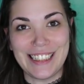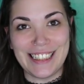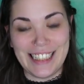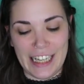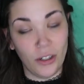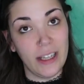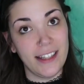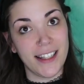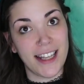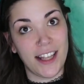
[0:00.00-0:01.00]
like little
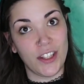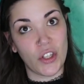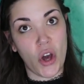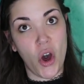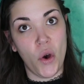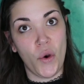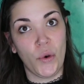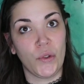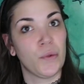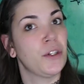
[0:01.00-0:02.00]
incense
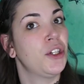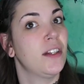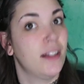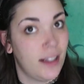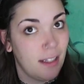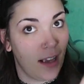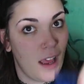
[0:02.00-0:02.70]
cones, which is